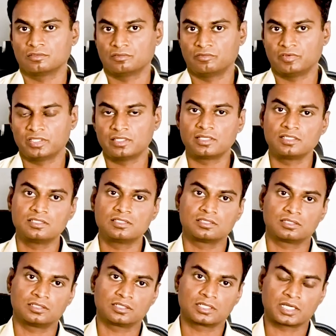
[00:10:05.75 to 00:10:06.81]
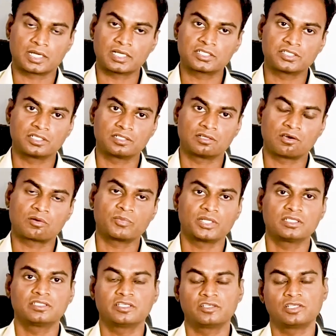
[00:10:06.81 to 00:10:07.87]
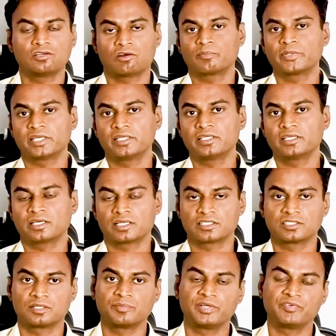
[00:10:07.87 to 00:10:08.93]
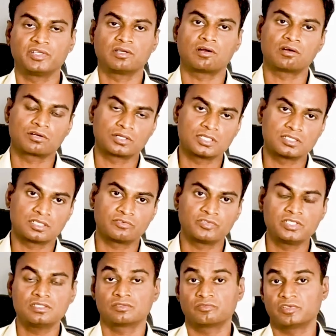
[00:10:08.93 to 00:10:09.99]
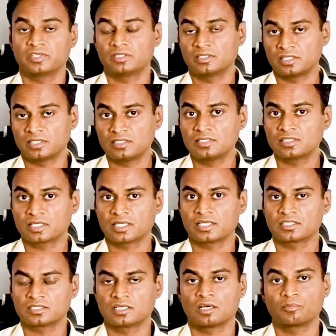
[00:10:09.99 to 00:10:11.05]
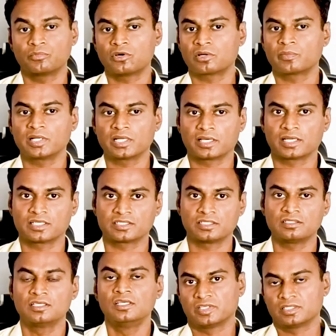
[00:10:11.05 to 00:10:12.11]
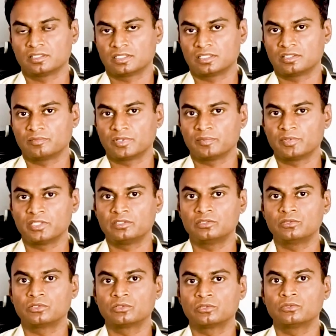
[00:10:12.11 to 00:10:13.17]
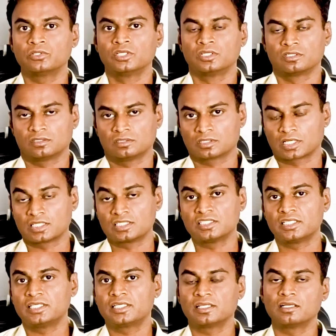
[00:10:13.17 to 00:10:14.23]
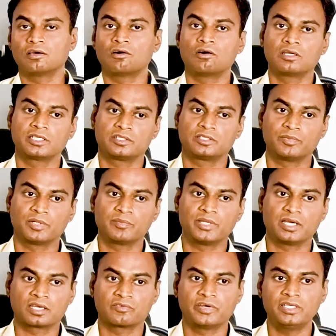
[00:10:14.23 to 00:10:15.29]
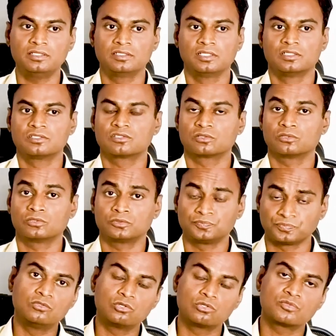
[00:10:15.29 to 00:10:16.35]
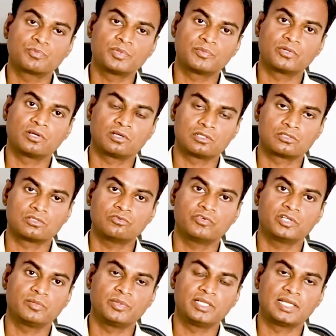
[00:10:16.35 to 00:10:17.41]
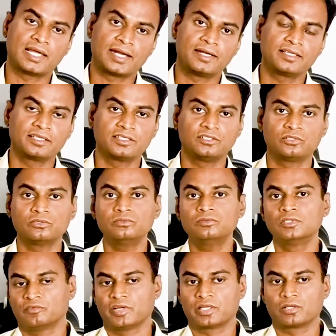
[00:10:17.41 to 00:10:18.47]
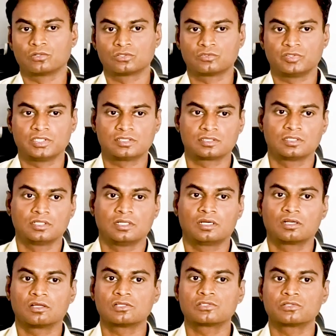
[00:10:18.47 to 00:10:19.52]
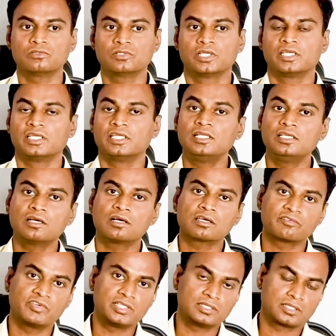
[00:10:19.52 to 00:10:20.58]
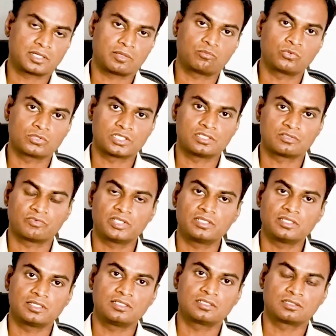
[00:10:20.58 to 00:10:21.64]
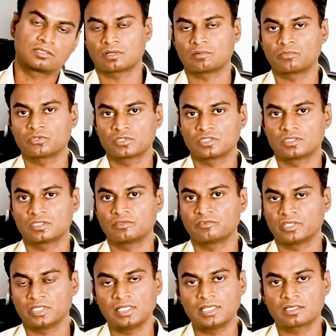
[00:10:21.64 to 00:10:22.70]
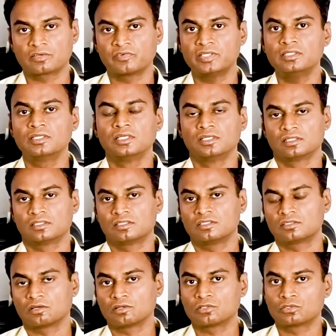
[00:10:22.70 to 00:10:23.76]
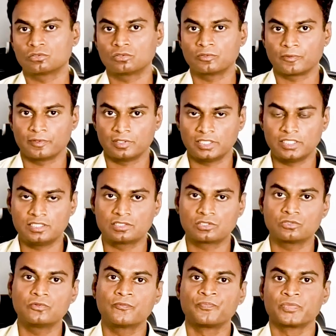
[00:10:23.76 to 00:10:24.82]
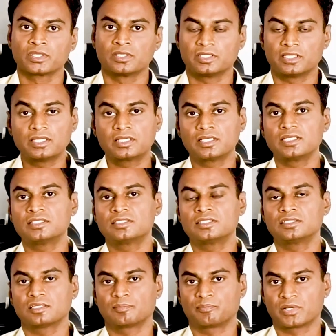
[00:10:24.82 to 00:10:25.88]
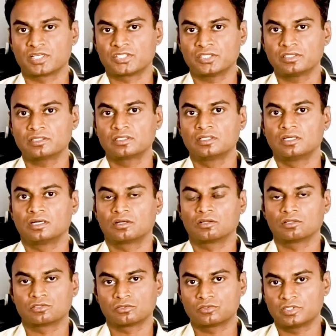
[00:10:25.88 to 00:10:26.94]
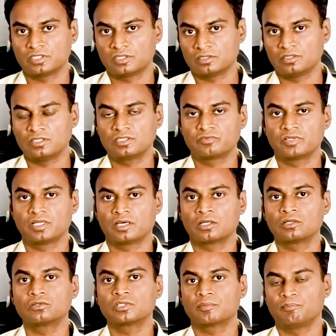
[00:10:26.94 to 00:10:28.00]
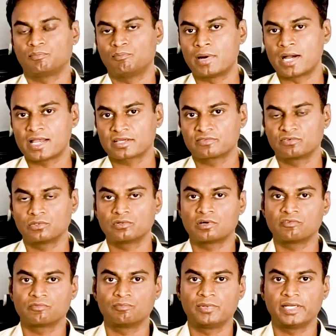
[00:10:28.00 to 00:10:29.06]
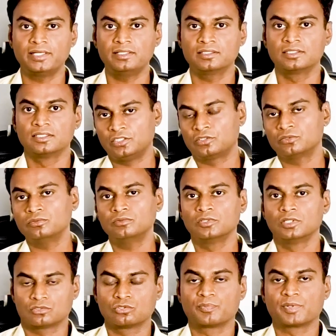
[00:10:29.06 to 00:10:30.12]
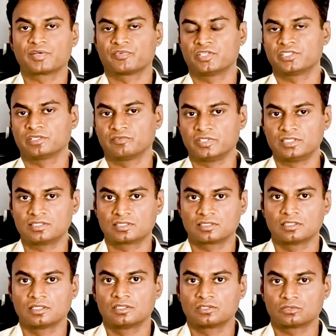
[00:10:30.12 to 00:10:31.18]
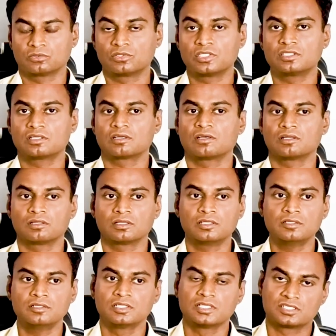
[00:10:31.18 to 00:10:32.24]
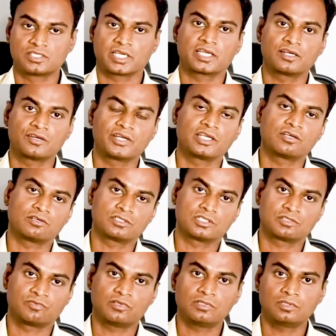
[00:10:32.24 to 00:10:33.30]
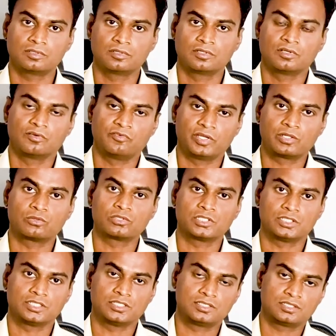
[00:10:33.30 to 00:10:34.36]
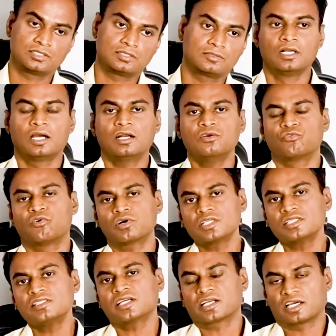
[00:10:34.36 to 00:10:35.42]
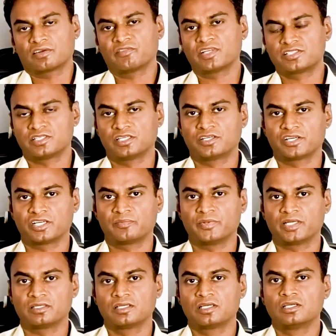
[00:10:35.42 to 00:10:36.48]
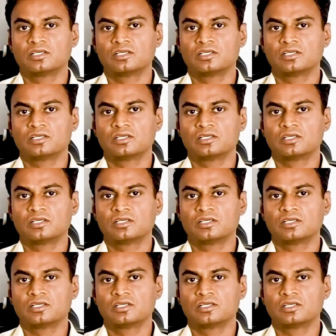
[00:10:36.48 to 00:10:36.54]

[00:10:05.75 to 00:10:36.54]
When there is a connection, normally there will not be any connection between arteries and veins. When there is a connection, abnormal connection, whether it may be due to congenital or it may be acquired, so those people also will be landing into varicose veins. And also iliac vein thrombosis, when there is thrombosis in iliac vein, this also leads to increase in the pressure, and also this will allow the backflow of blood into superficial veins. So these are all the secondary causes for varicosities. And what is the conventional treatment?